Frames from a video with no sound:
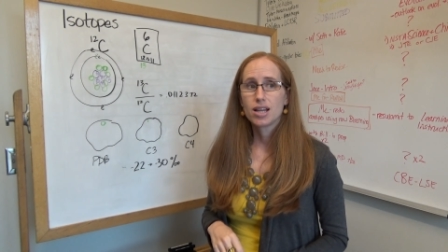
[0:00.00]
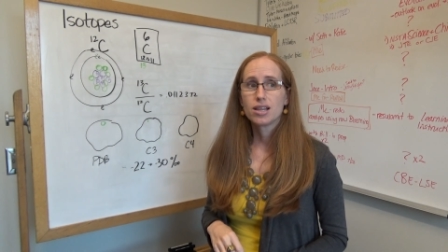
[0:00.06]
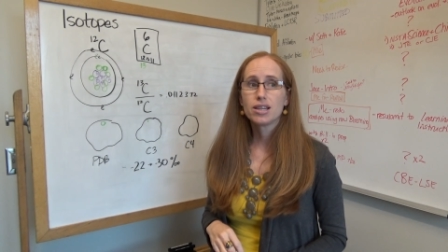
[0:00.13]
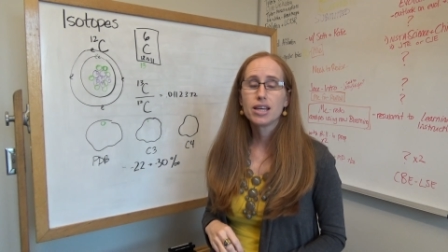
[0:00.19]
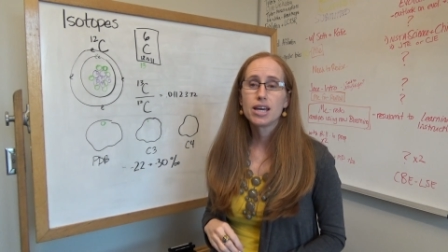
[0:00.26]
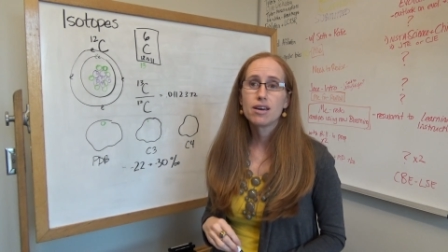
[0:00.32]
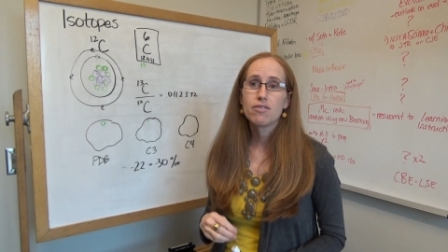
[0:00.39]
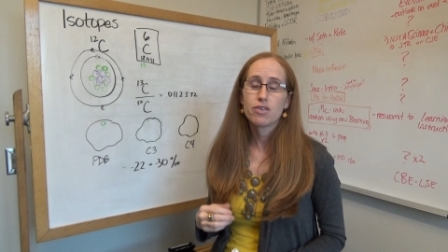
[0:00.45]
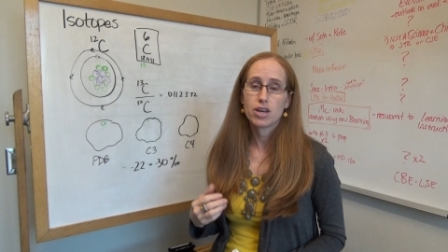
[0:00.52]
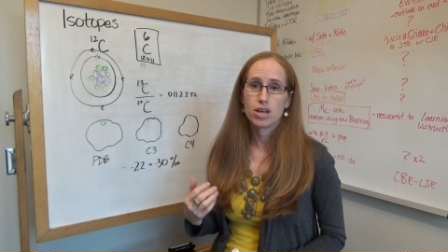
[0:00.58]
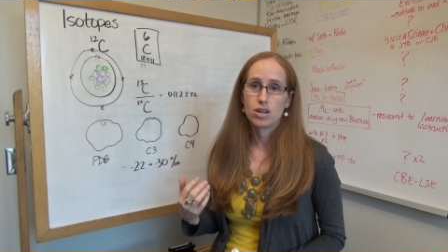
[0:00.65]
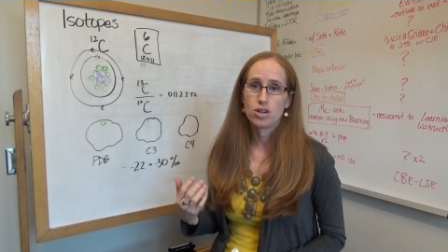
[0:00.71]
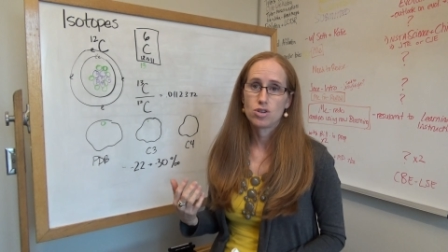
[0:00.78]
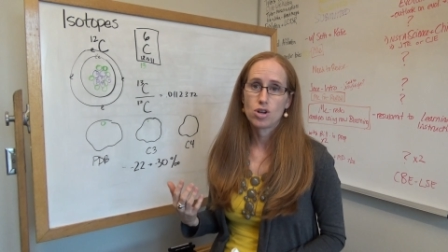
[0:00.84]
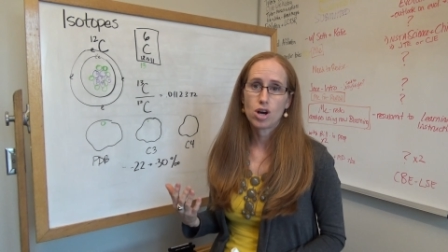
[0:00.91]
live
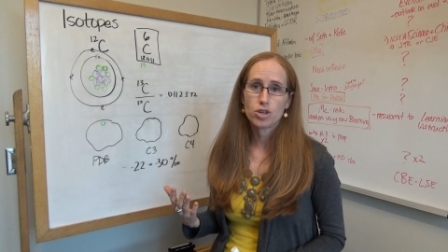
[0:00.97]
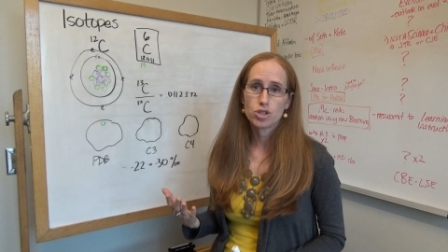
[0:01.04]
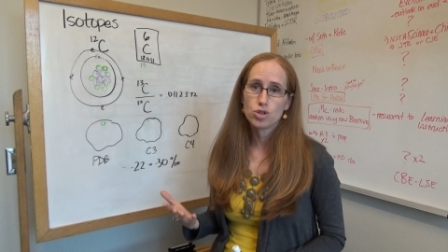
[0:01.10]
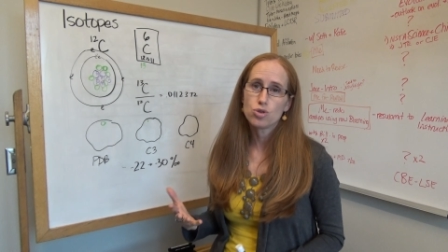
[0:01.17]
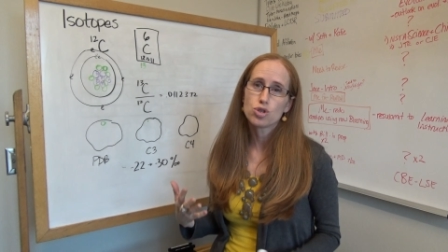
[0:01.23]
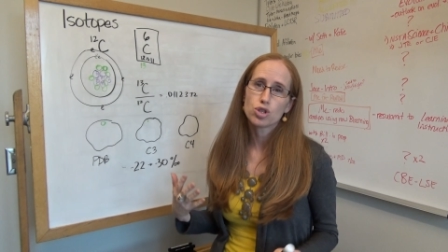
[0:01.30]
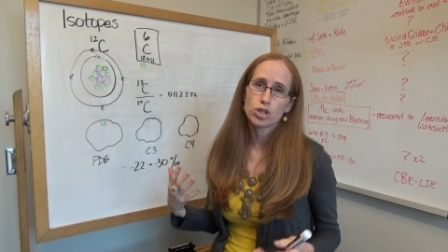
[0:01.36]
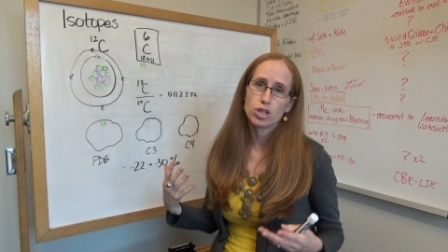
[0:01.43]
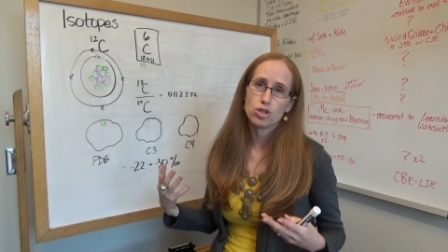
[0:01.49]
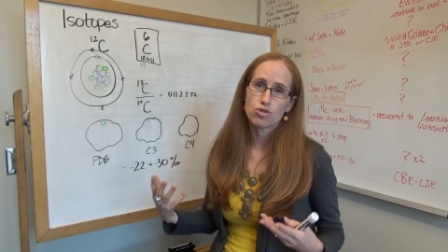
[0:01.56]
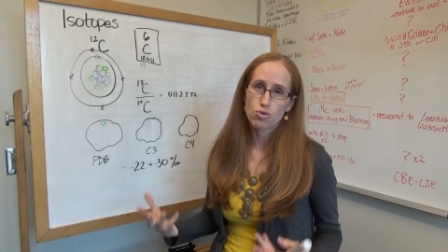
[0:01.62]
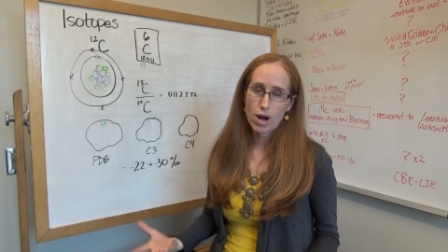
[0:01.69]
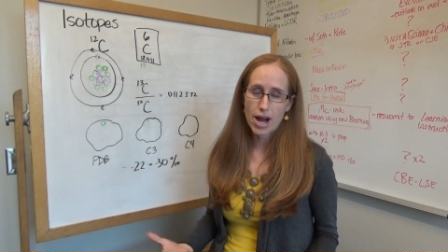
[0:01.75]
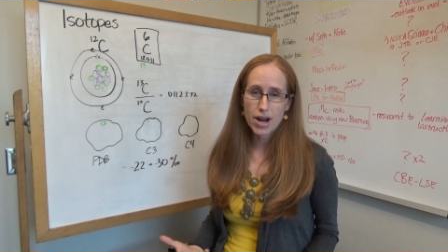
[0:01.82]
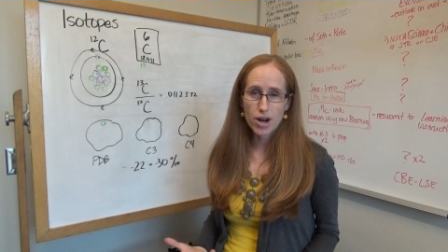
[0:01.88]
in usually
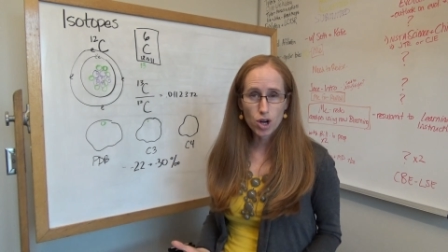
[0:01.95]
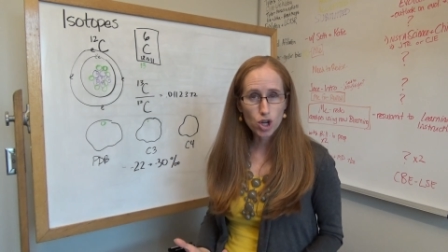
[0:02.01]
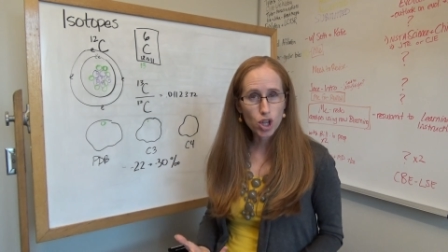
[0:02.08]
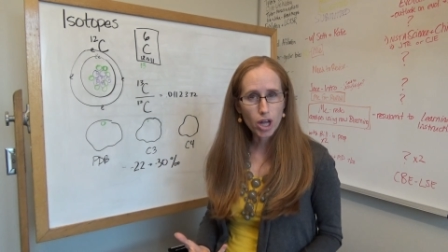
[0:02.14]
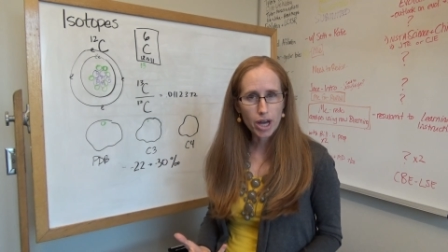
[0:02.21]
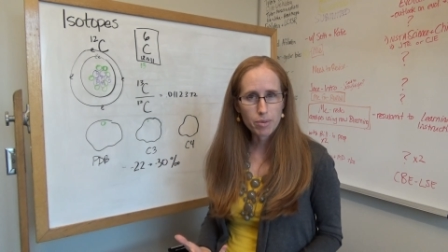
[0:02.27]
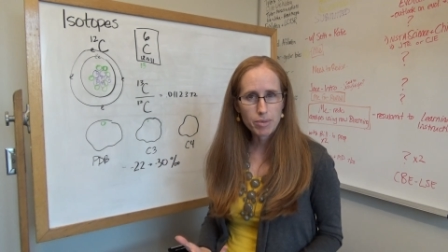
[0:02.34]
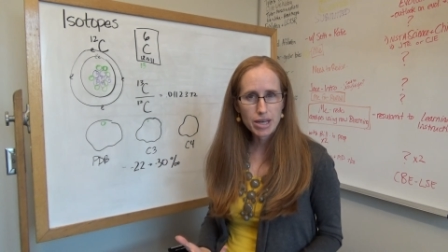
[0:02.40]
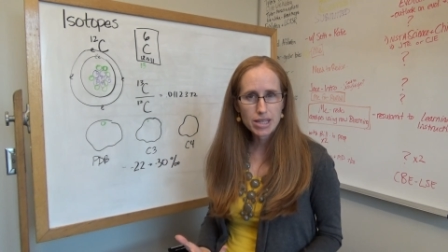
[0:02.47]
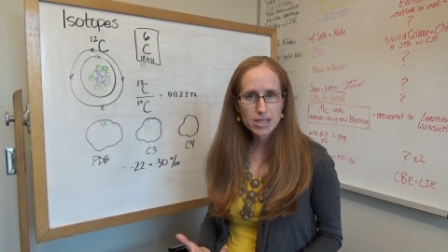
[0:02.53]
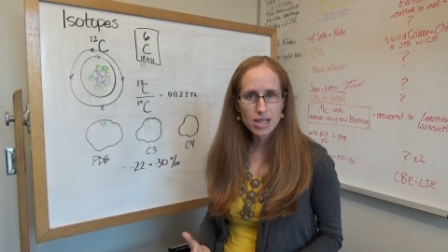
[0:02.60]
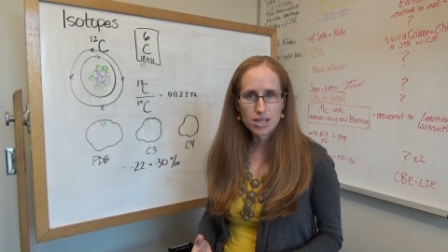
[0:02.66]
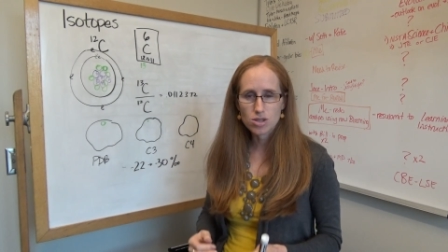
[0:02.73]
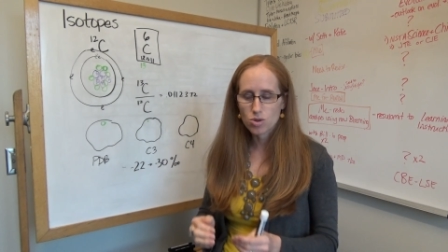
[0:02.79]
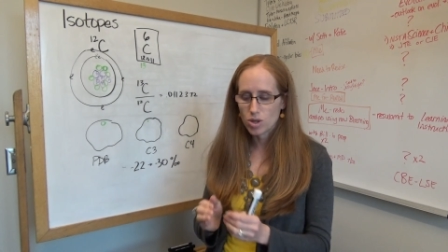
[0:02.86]
drier
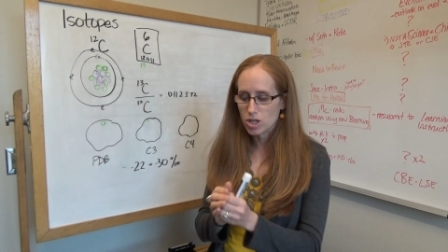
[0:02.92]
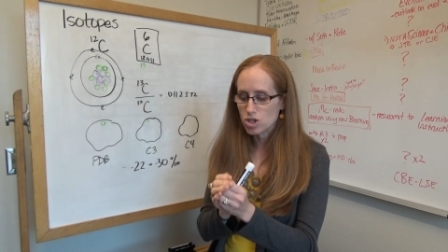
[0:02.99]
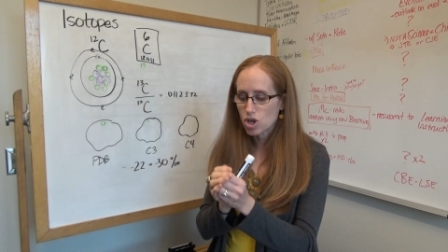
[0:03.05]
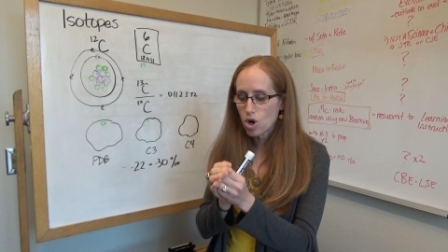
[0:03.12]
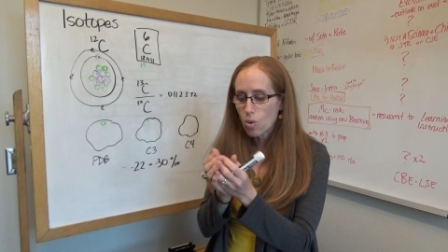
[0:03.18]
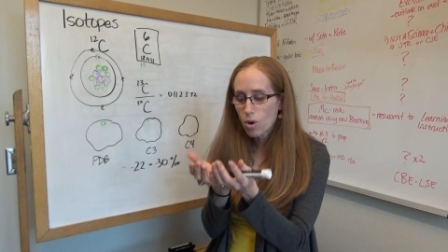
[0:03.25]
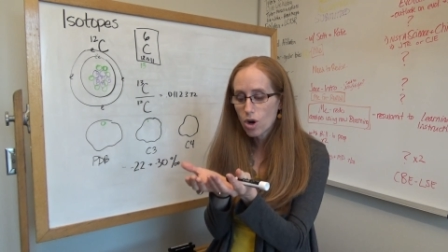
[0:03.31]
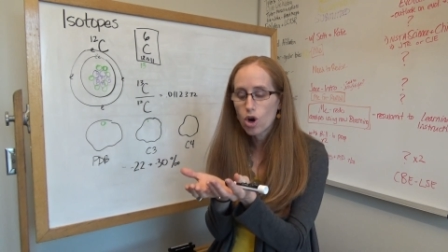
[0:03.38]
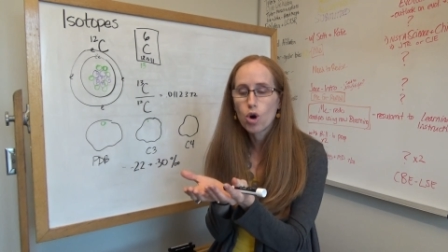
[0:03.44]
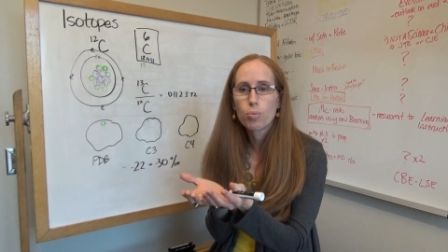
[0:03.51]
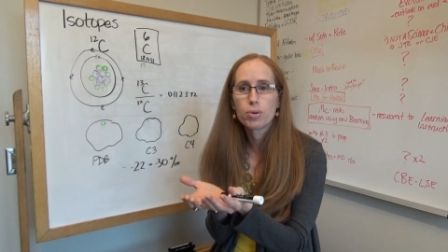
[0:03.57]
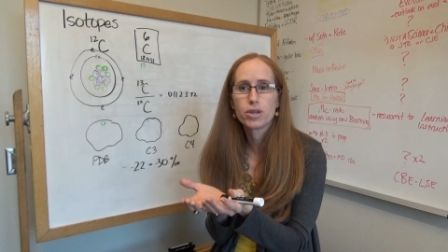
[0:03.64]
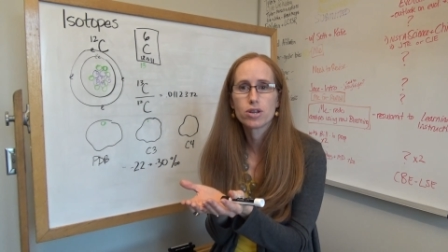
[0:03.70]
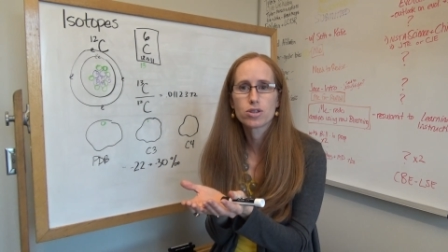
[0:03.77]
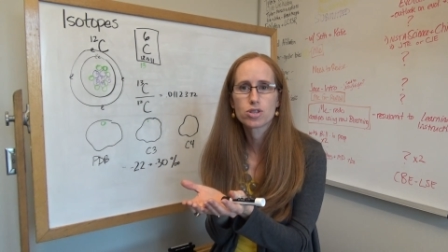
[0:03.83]
climates, and so they don't want to
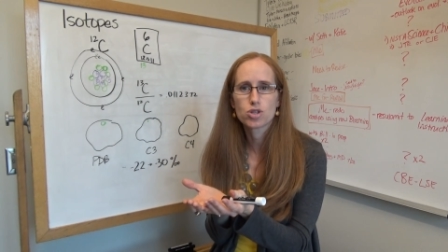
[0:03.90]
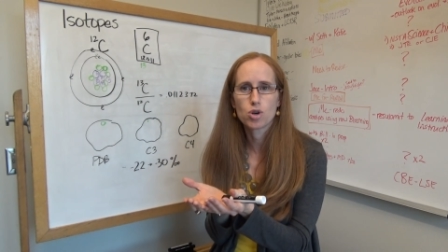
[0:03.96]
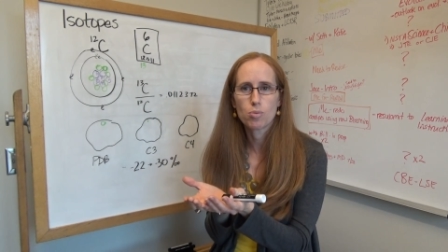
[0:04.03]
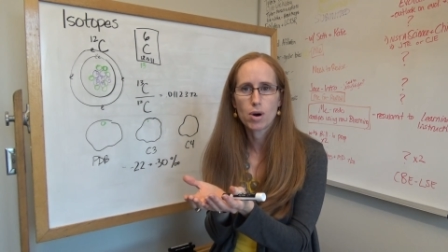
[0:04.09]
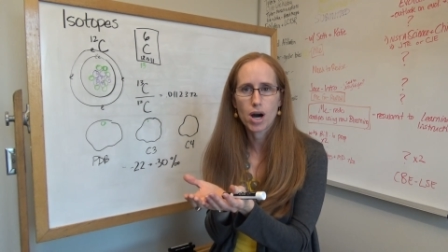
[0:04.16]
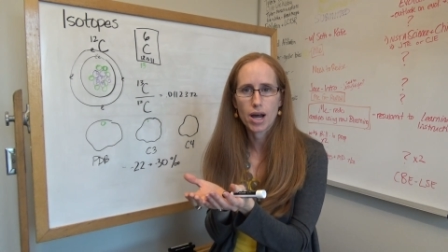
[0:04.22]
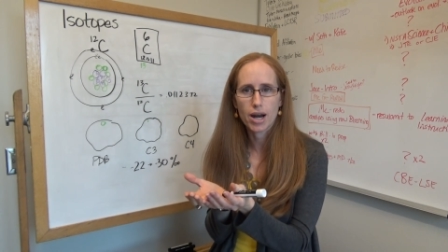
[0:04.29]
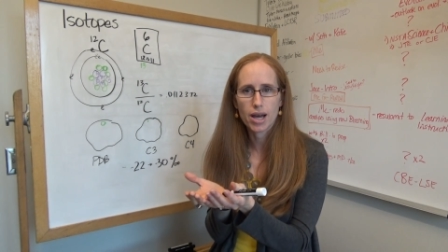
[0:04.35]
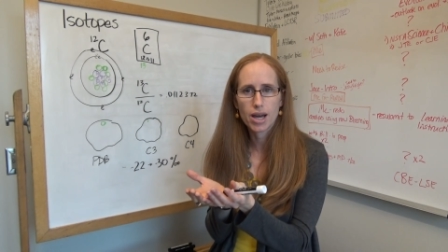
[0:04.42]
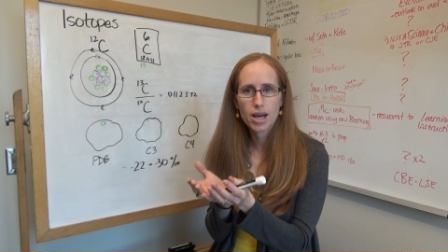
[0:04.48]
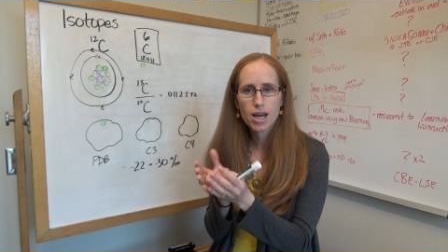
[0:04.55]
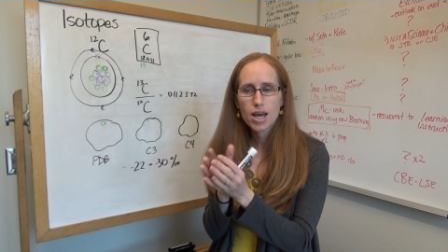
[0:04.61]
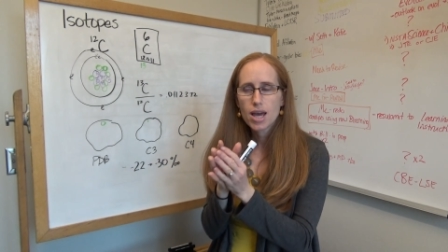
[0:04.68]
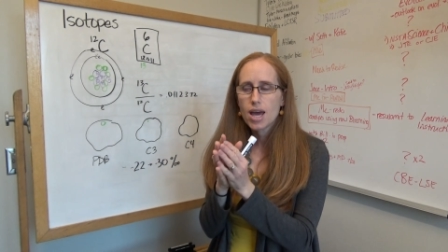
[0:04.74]
open their stomata,